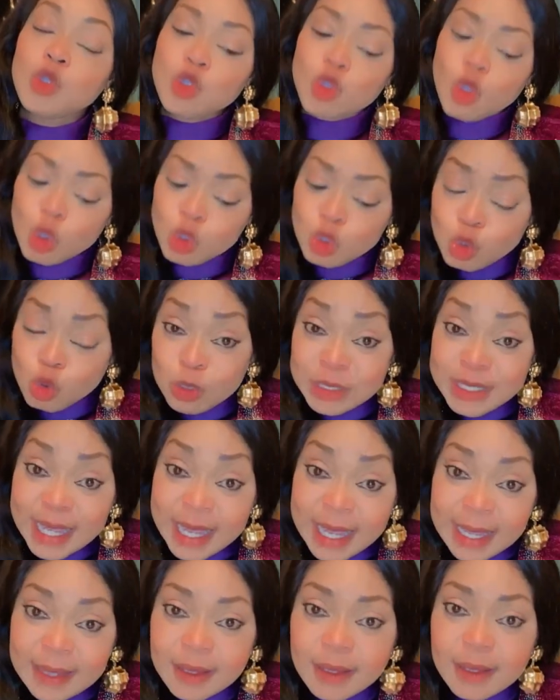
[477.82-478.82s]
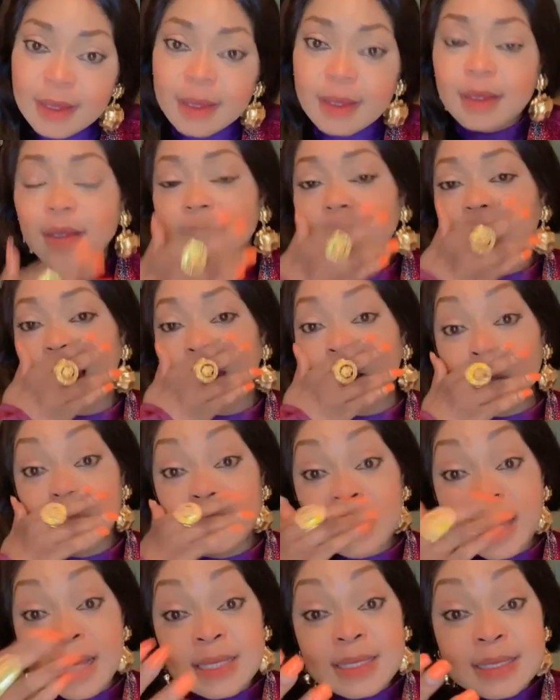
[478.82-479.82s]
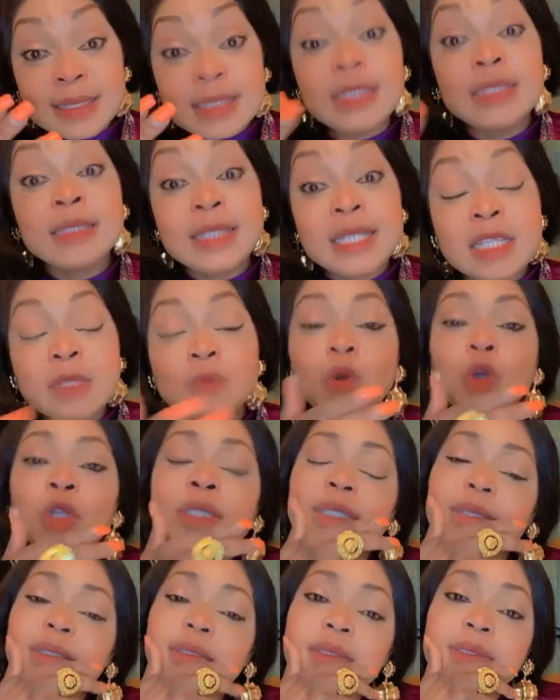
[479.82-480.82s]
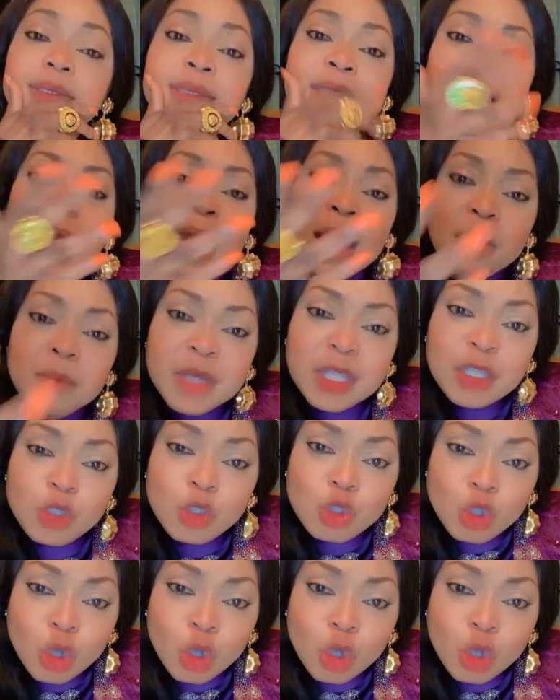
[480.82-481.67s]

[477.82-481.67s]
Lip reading: So today, this morning, GLB